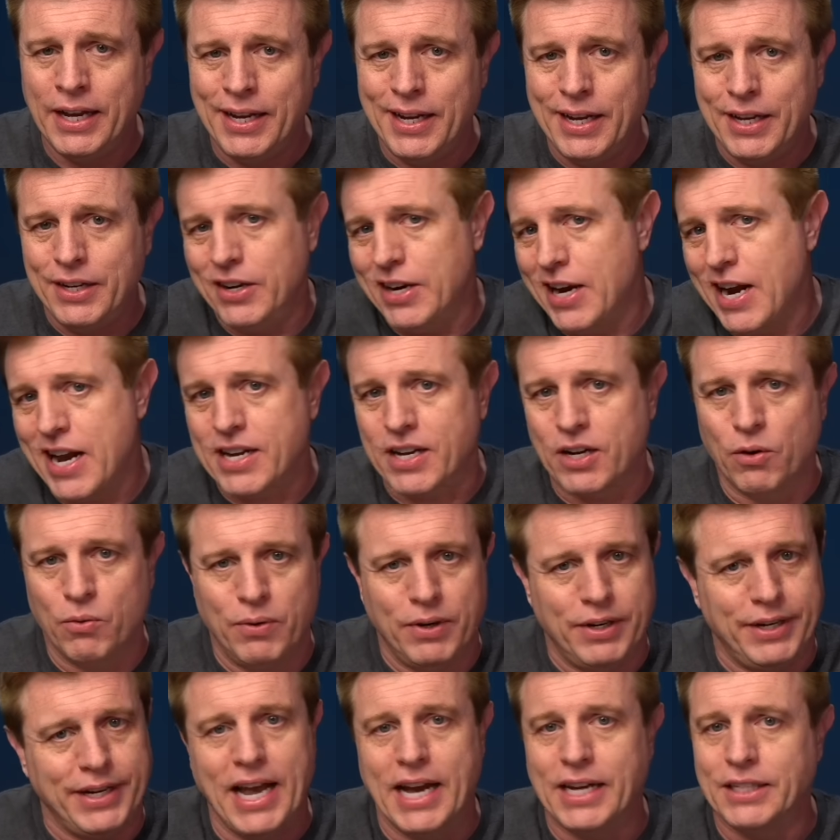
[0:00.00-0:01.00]
and your Echo
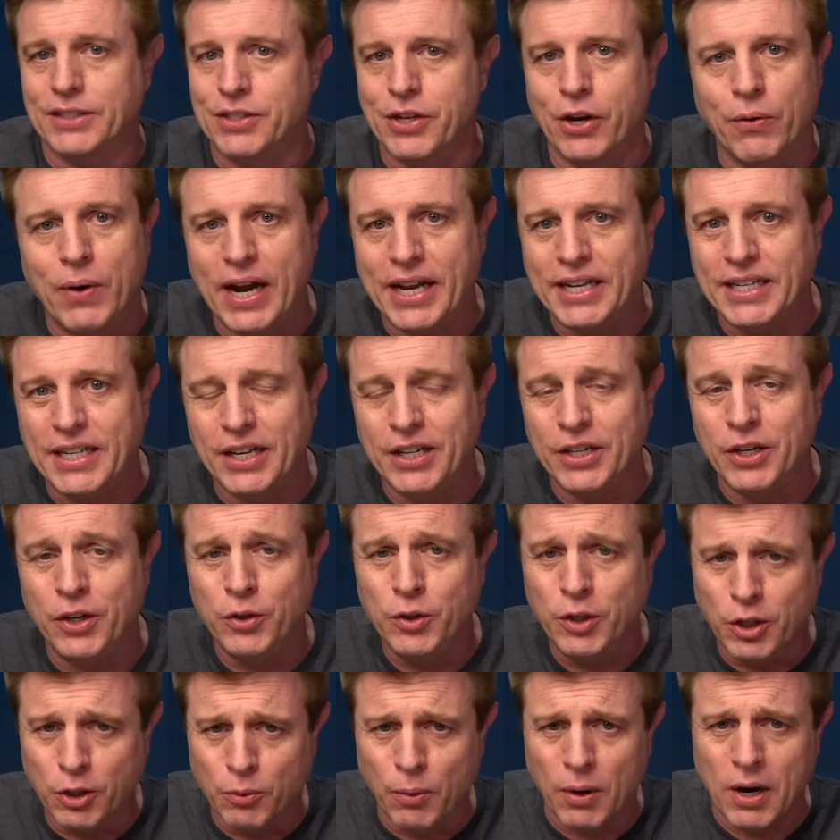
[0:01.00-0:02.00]
really has no idea who
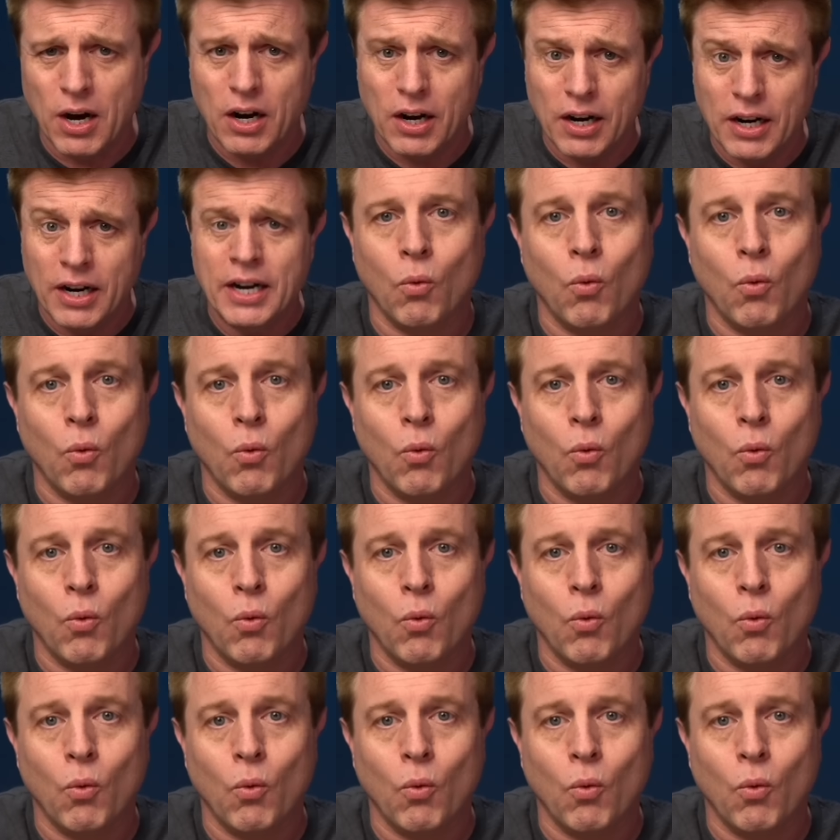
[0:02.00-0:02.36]
you are.